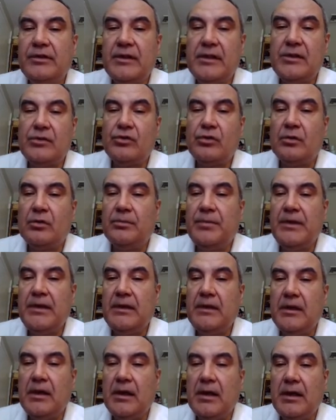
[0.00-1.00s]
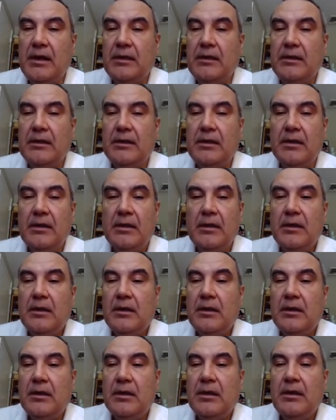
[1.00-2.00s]
threads on P9,
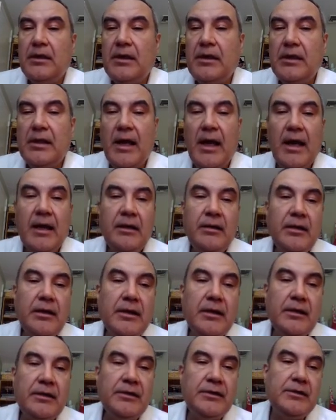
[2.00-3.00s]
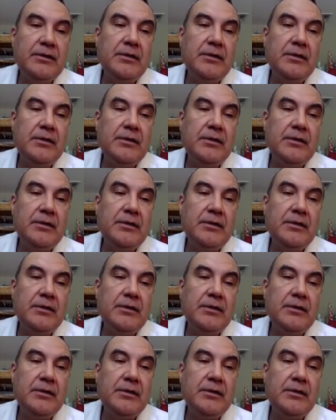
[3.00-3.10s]
in aggregate,